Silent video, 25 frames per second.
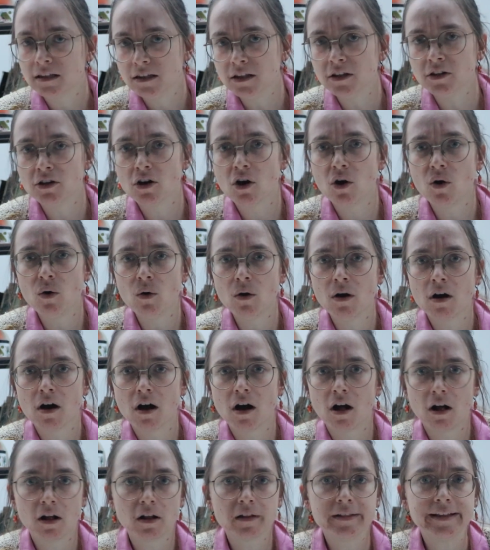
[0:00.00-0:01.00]
You know,
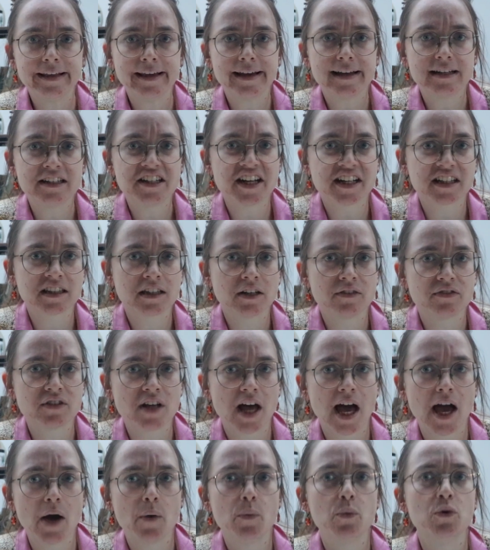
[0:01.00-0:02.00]
all the
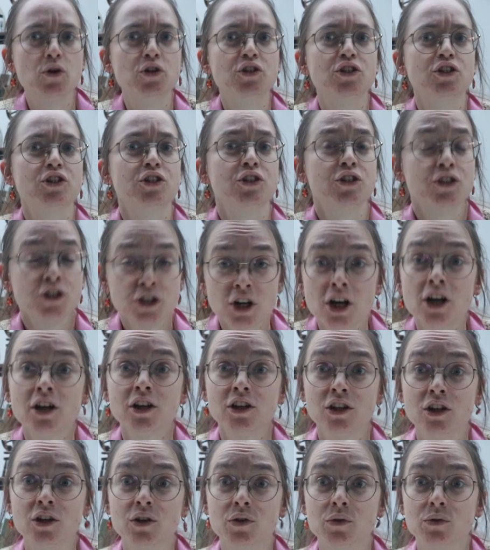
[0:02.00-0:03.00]
adjectives I would
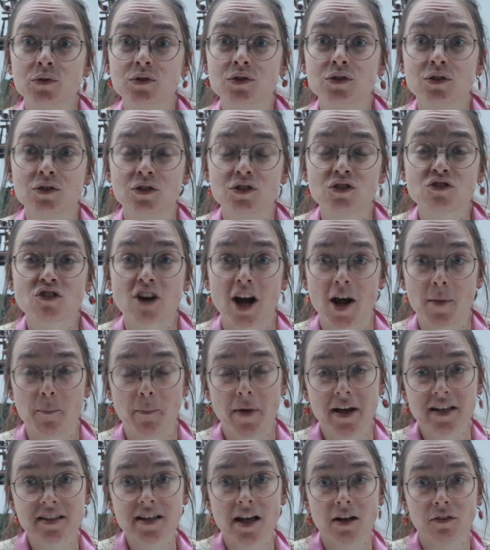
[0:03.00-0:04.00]
not use to
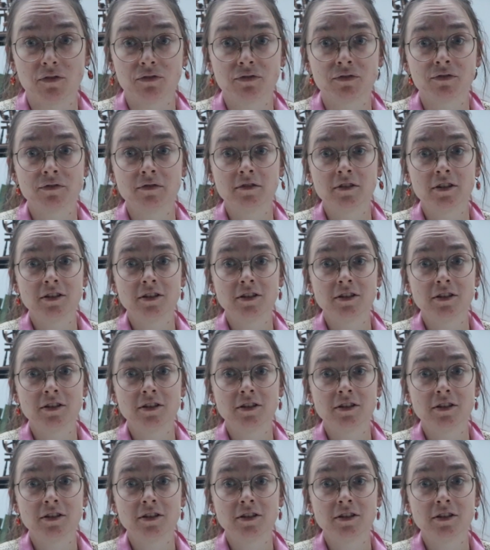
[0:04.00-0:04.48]
describe myself.